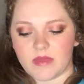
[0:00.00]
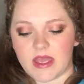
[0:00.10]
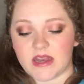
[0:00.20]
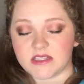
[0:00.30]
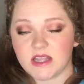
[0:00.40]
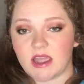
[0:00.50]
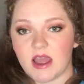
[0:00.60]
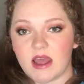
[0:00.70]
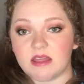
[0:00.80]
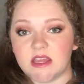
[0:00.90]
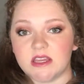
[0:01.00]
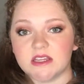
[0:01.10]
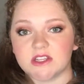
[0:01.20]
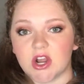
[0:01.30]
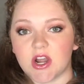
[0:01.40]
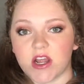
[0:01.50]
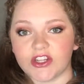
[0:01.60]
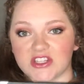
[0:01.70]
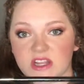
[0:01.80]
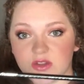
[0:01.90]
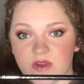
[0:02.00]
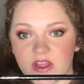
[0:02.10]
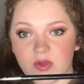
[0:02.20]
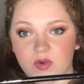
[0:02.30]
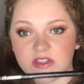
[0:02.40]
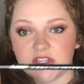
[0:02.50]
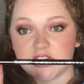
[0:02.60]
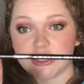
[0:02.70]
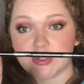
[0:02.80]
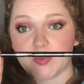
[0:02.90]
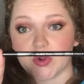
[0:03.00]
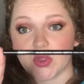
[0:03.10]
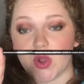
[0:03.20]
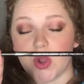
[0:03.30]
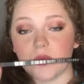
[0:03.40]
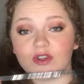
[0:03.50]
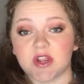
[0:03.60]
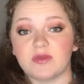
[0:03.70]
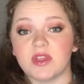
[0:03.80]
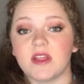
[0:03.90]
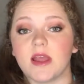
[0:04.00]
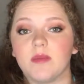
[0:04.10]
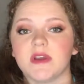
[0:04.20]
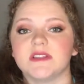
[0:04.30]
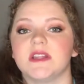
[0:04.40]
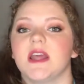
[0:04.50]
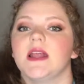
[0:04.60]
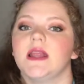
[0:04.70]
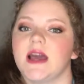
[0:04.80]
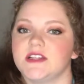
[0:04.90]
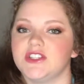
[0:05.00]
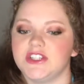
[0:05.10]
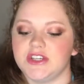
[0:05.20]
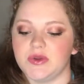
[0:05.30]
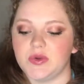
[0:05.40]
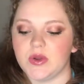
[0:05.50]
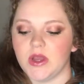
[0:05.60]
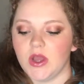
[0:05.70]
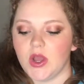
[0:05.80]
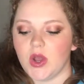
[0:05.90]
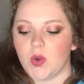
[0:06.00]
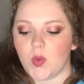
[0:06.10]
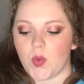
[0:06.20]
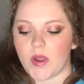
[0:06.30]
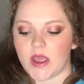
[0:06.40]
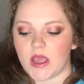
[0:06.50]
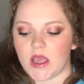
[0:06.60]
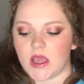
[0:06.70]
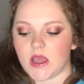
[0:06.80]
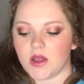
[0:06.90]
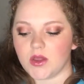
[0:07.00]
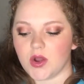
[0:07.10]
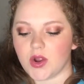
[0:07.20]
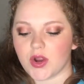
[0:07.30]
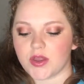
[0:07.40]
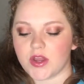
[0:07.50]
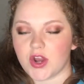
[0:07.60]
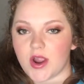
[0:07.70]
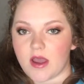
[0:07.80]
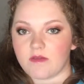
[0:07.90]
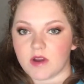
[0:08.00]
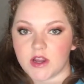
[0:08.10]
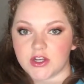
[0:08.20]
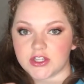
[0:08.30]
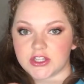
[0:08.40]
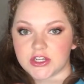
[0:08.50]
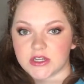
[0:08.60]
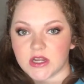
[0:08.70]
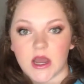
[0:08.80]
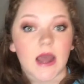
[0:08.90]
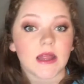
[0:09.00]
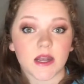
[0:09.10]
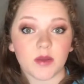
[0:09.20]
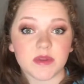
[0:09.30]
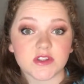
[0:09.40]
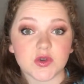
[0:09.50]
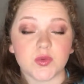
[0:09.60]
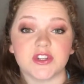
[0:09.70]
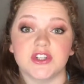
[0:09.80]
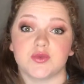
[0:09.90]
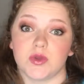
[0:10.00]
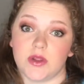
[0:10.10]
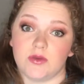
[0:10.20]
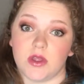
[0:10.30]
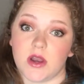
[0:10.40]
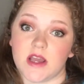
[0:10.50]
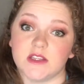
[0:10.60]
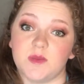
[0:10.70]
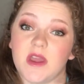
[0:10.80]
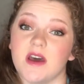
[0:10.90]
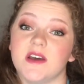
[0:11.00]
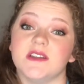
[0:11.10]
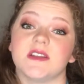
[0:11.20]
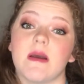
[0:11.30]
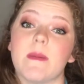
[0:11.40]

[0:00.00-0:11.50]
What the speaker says: It's like, these are not just like the regular ones, they're super long, which I really like because then they last you way longer than your average eyeliner pencil, which is really nice because